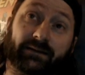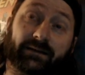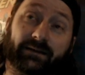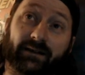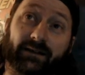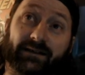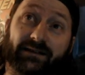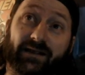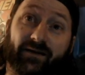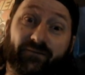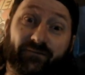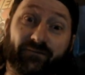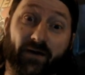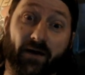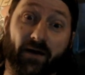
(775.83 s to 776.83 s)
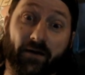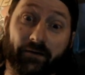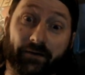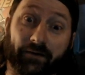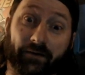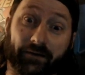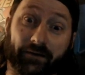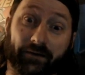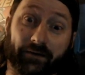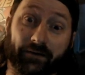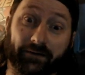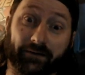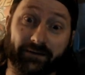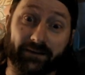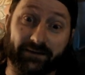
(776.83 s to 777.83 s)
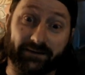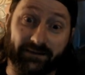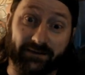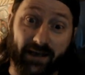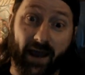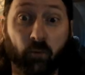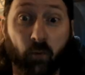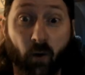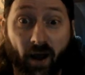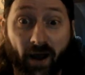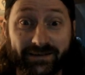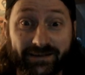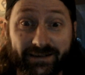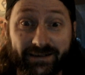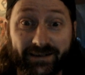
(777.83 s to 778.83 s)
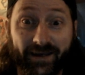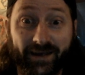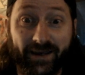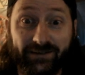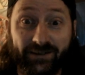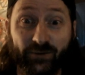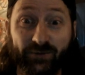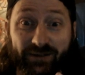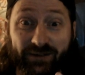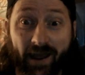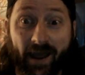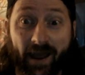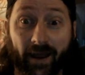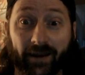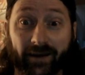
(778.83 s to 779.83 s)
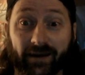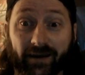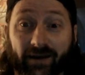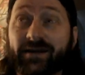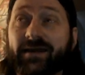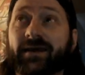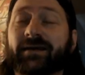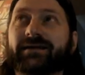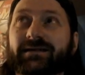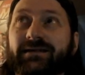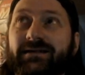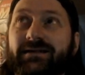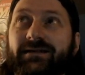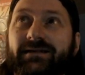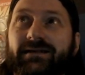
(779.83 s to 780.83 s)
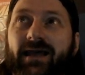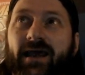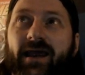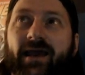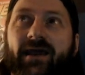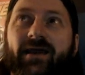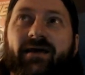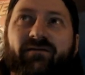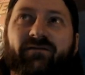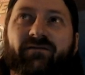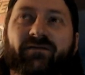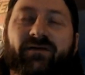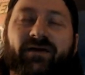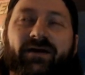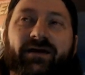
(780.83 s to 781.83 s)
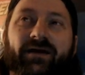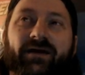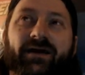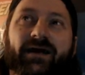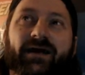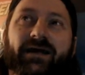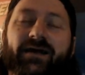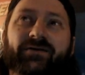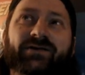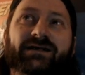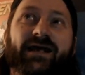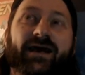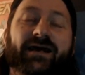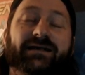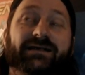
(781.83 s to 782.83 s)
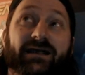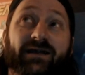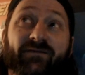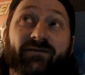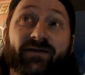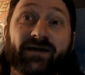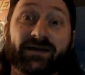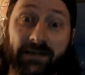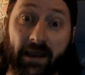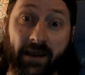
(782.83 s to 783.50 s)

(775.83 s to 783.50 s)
instead of falling to die. He wants to die. If he can't save, he understands that if he's taken,